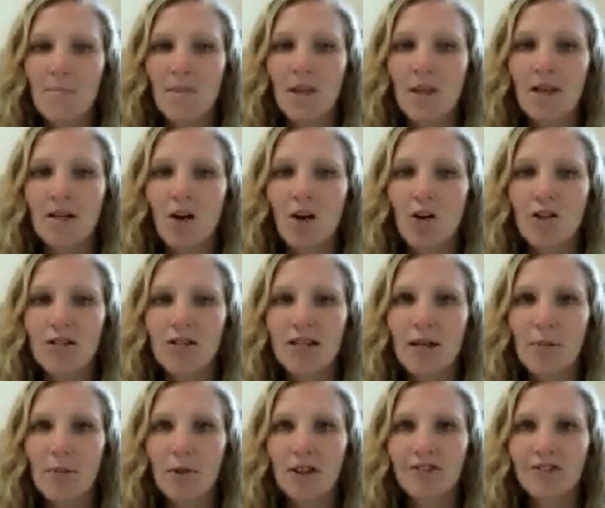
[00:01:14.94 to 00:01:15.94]
In our
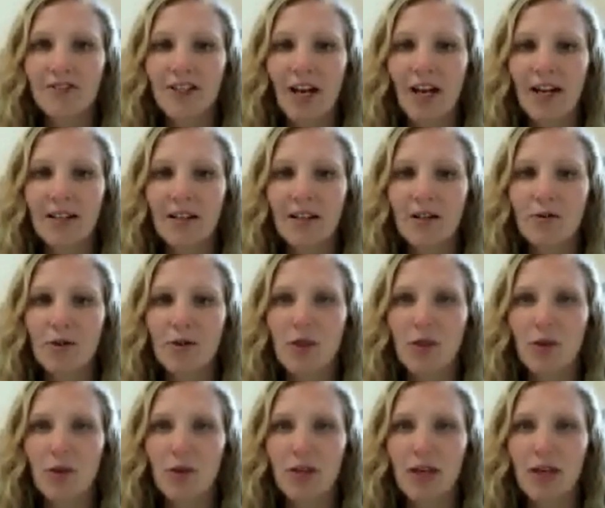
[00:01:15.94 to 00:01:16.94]
sample of nine hundred
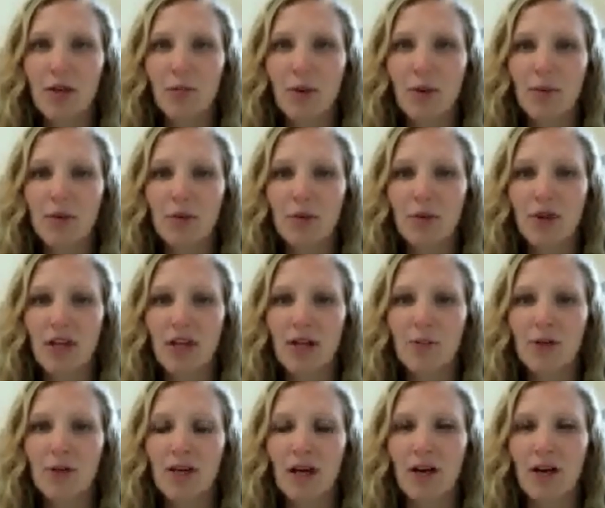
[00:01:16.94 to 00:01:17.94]
thirty-eight women with A
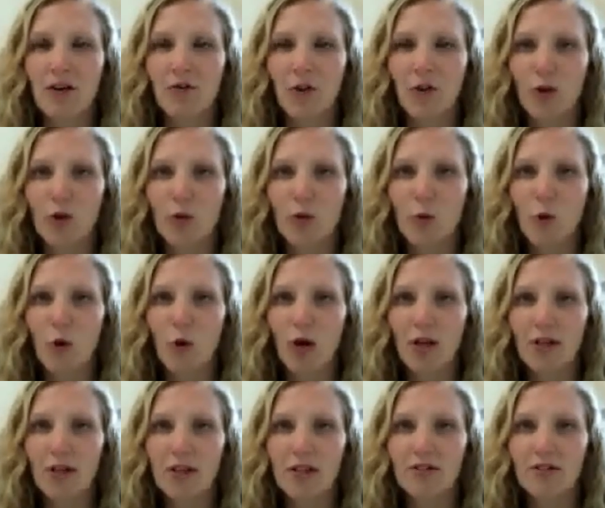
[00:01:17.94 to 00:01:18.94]
B L for whom
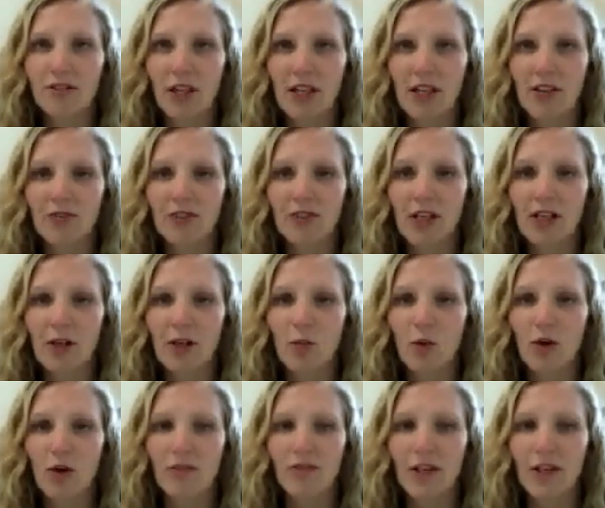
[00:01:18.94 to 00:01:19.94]
quality of life data
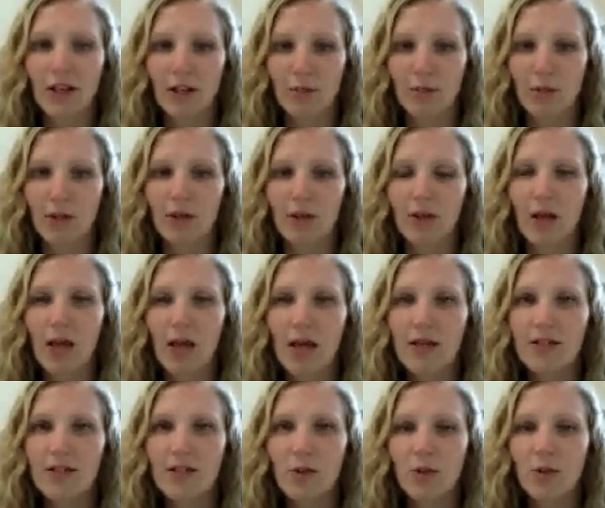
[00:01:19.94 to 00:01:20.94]
were available,
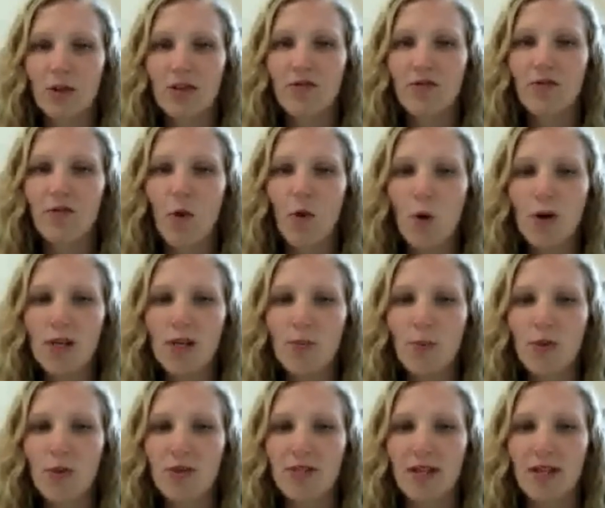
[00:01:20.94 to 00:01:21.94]
nearly forty
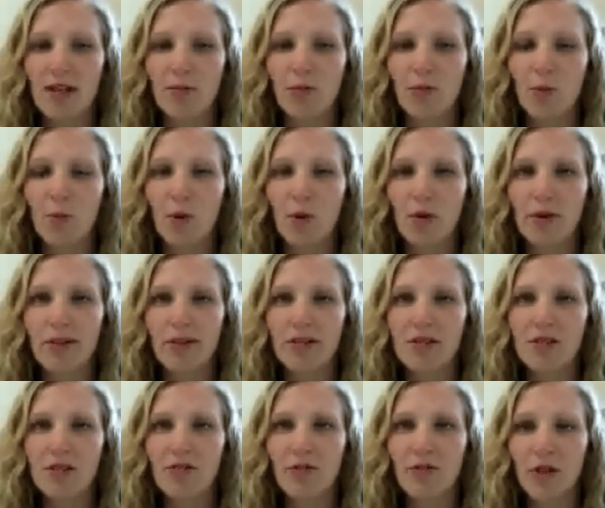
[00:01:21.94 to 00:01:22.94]
percent reported a
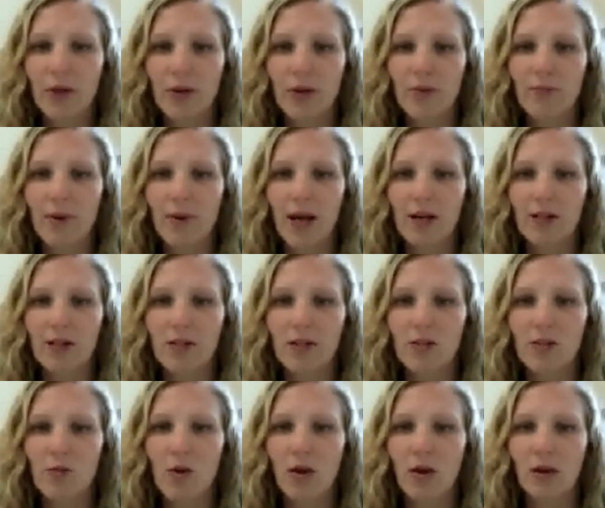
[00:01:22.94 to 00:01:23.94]
severe impact on
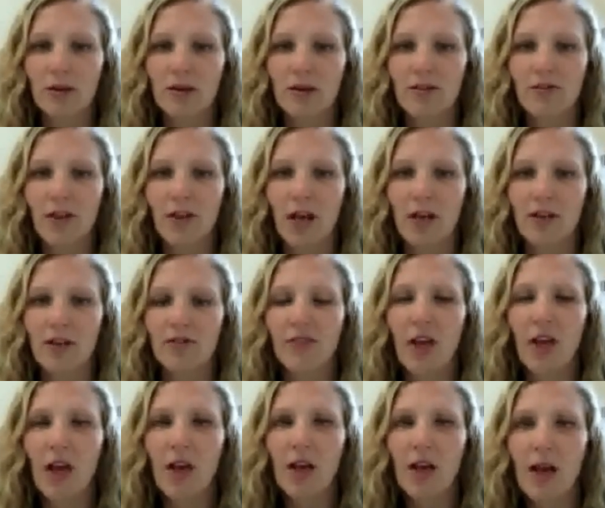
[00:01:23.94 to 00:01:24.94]
quality of life,
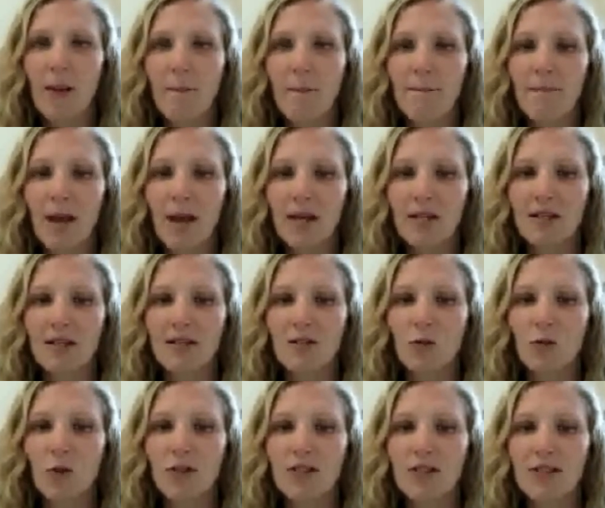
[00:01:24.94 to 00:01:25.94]
and many
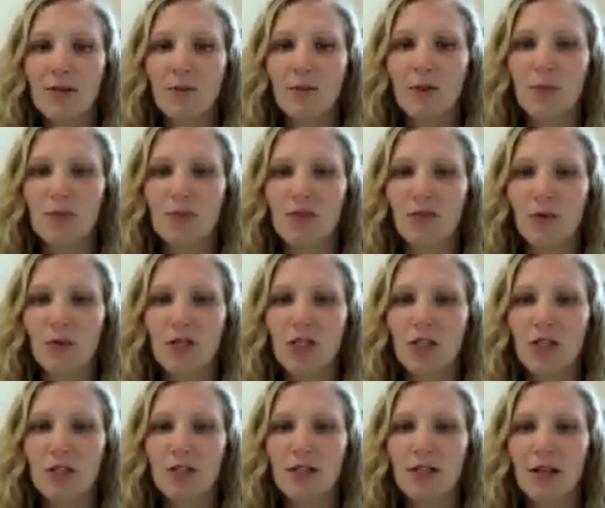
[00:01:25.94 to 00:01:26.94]
endorsed symptoms of
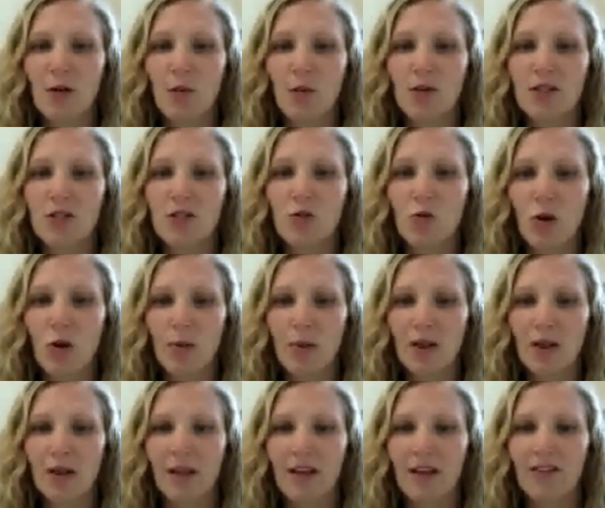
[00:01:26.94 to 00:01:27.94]
wishing to get one's
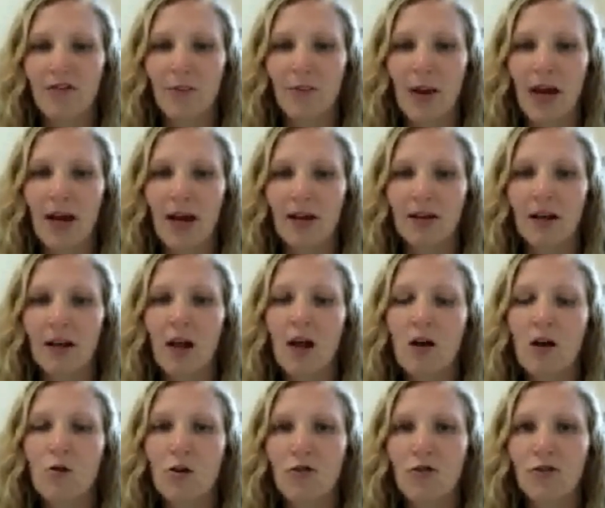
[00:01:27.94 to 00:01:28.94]
normal life back
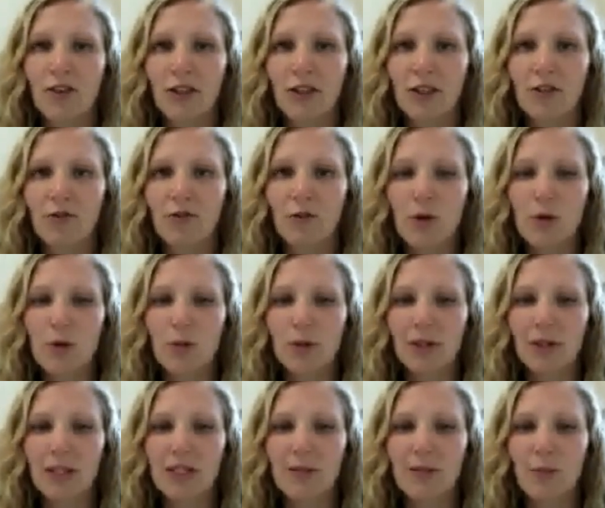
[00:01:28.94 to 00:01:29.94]
or feeling
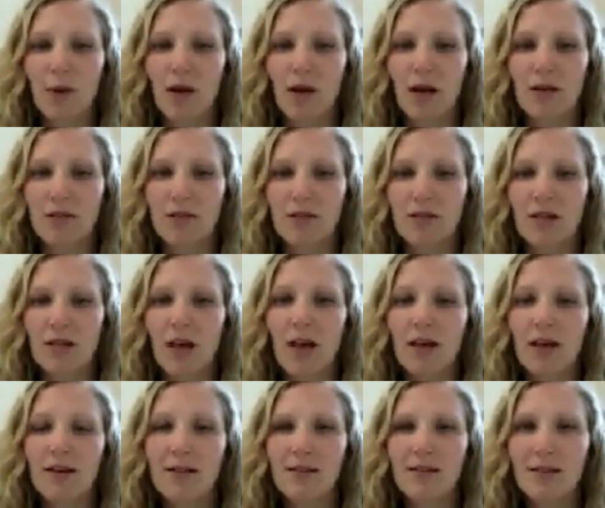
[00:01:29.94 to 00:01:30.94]
frequently depressed,
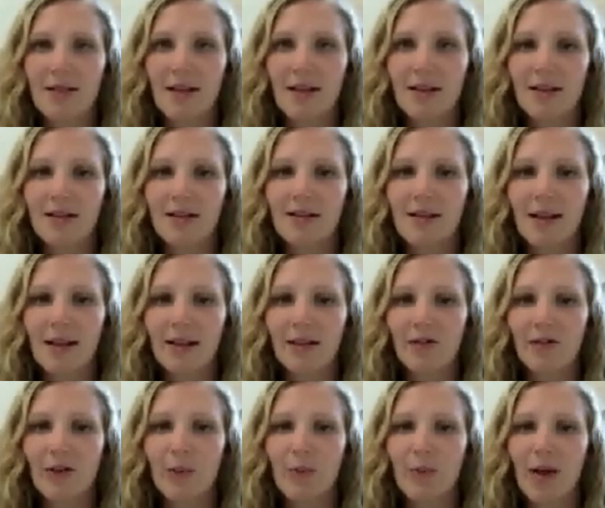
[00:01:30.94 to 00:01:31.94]
indicating a
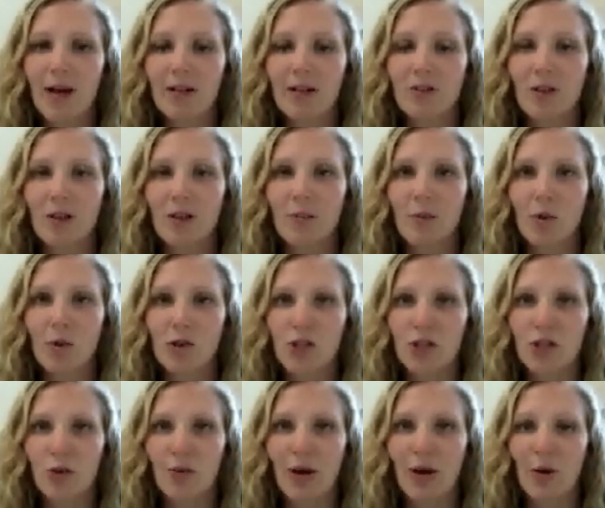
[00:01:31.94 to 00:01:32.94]
negative impact on
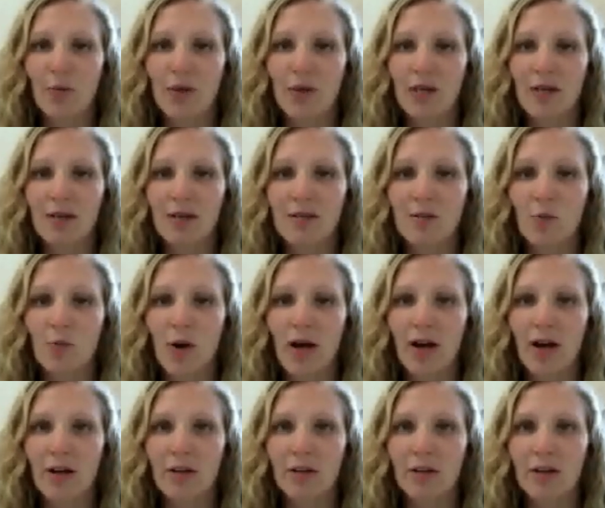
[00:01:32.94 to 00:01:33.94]
emotional well-being as
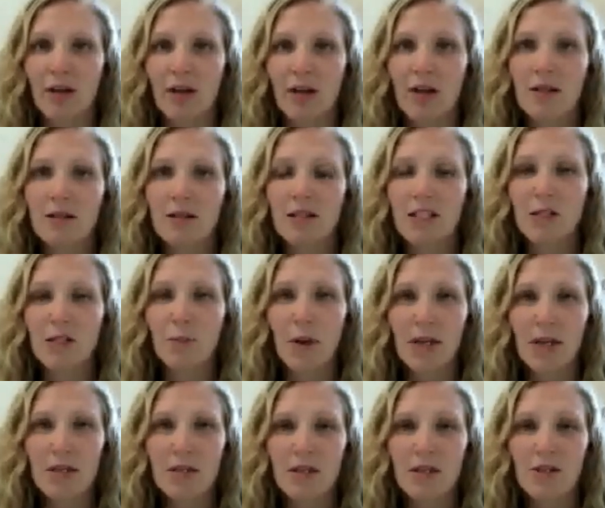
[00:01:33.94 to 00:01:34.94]
well.
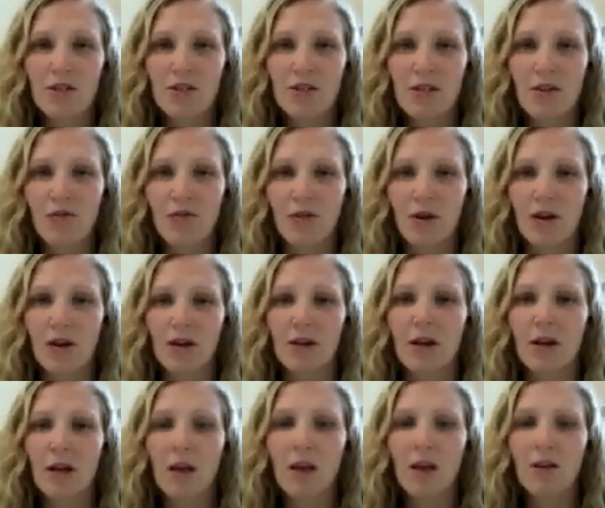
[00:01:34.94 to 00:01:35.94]
Despite such suffering,
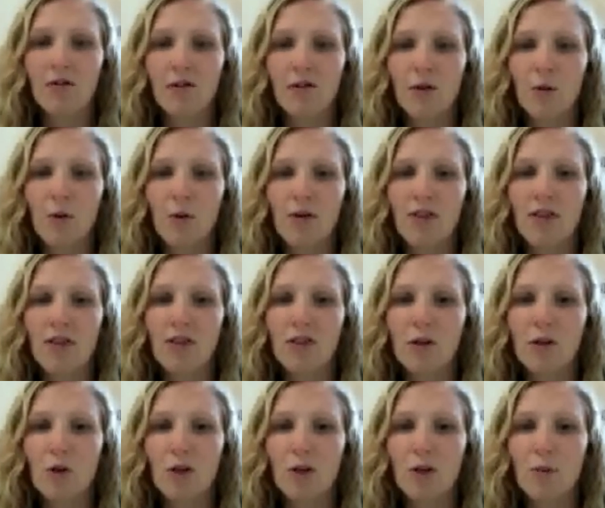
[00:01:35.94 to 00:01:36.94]
fewer than
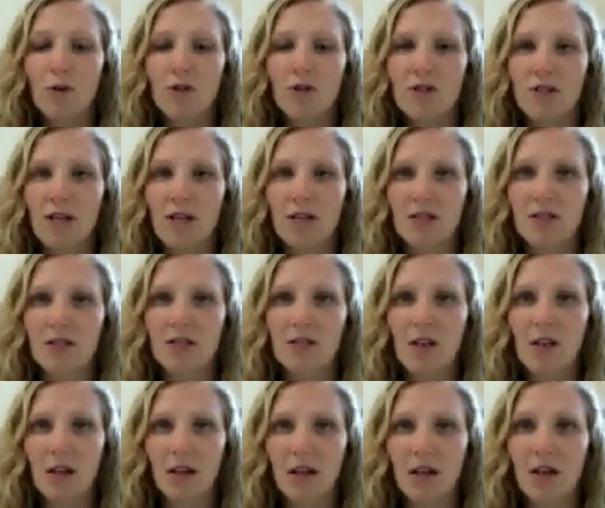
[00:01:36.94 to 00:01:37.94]
thirty percent had
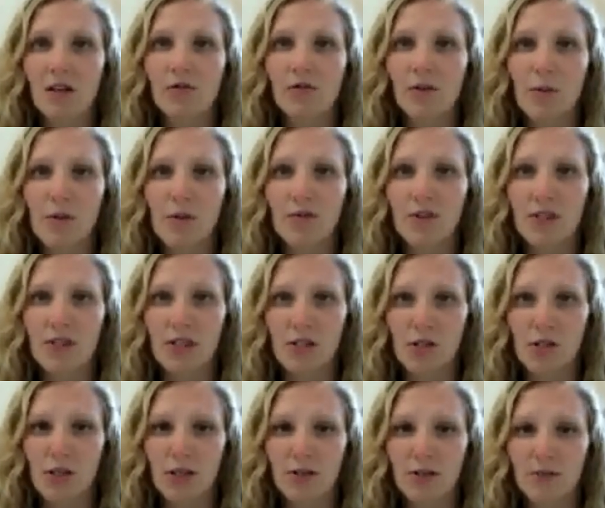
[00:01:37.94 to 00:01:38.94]
sought care from a
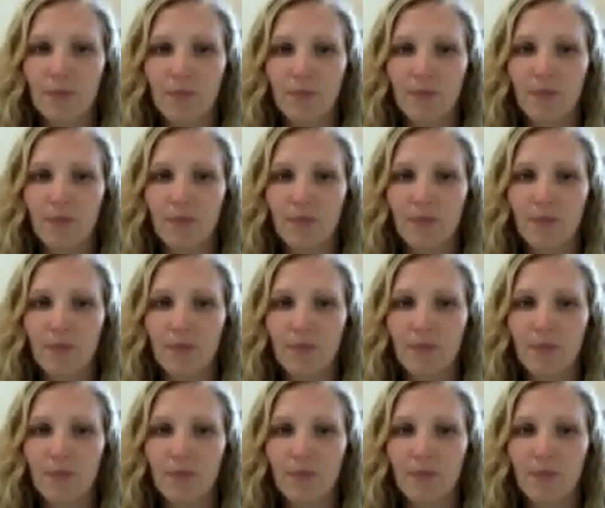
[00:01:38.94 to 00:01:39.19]
physician.